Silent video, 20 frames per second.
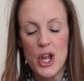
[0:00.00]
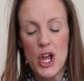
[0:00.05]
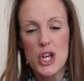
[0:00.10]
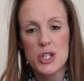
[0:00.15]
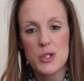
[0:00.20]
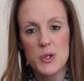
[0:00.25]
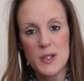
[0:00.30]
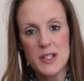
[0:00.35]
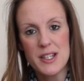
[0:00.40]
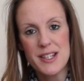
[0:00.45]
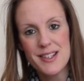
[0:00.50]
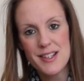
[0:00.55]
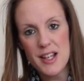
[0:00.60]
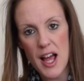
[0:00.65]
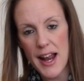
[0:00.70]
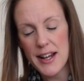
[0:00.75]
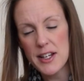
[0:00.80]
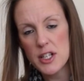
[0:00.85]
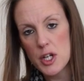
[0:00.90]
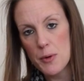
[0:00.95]
So it's
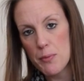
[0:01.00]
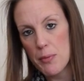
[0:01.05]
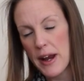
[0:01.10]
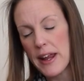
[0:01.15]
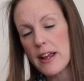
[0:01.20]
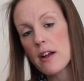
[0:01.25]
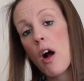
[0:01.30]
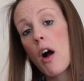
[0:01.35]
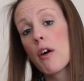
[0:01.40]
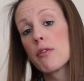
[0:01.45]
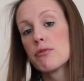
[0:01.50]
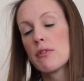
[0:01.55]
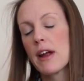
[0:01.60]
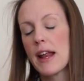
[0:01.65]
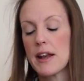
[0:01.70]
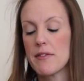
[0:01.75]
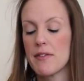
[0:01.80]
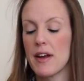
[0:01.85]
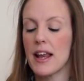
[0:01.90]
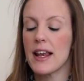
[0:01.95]
designed to break off
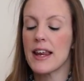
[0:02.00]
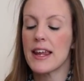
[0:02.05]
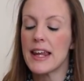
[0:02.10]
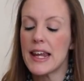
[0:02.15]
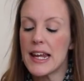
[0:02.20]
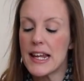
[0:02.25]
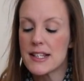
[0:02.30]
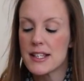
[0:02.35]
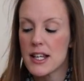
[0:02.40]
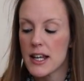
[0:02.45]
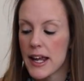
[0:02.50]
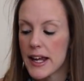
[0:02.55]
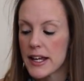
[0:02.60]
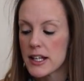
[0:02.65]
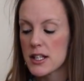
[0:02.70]
really, really easily,